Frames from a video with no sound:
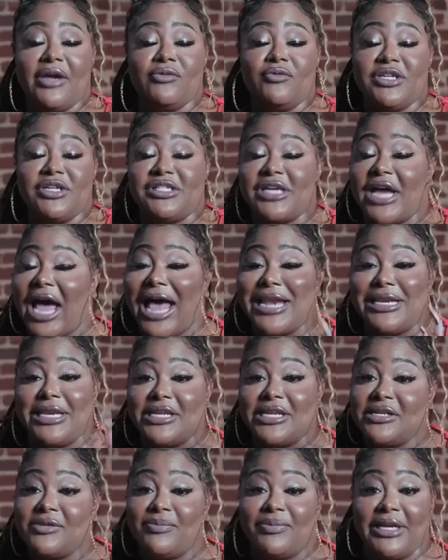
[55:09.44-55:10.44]
which I
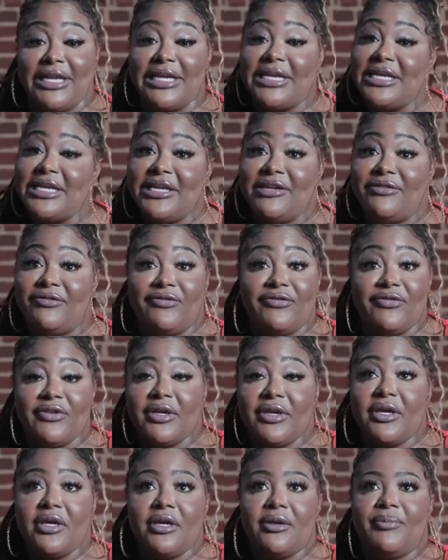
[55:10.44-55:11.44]
didn't believe.
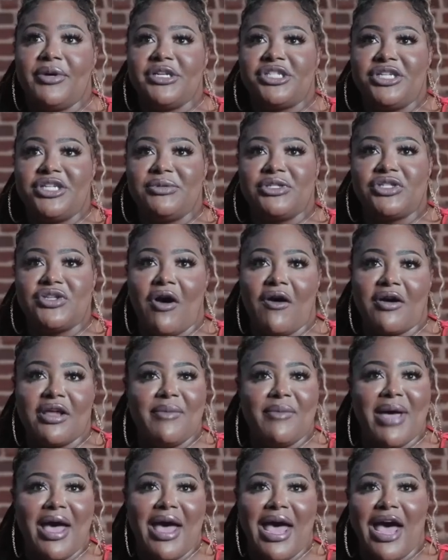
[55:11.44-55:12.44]
But she was talking
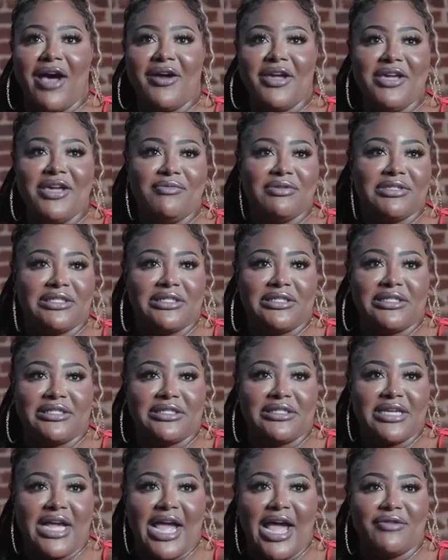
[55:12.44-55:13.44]
about how he was,
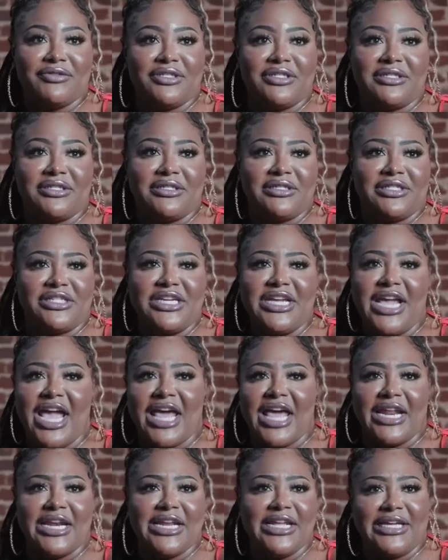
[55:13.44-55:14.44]
how she
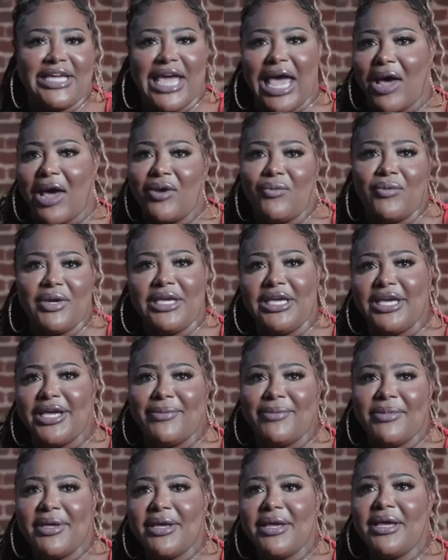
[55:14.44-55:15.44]
had an encounter with
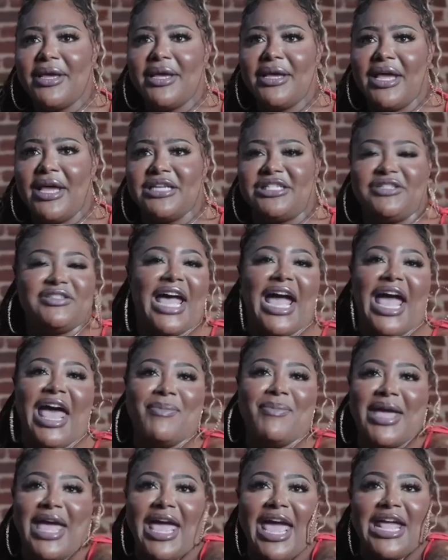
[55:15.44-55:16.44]
him, and she's like,
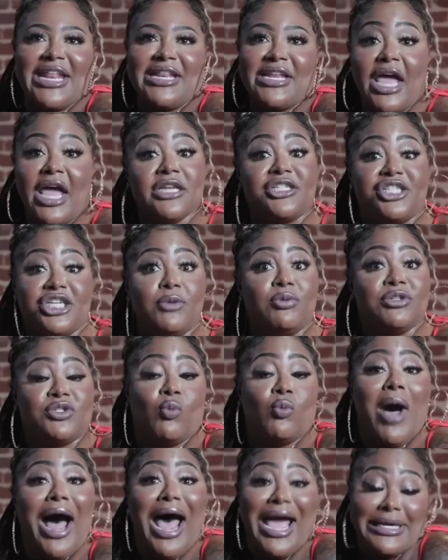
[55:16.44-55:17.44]
and and, and she was
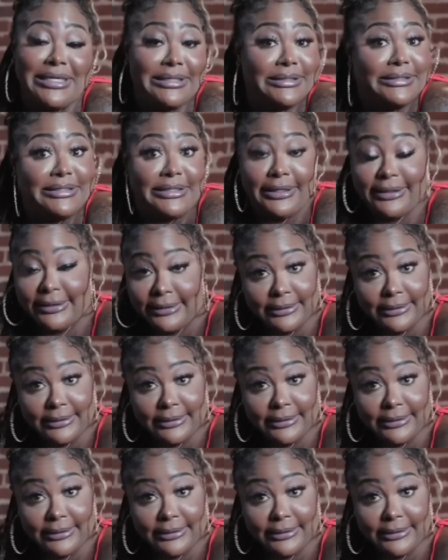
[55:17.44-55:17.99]
white,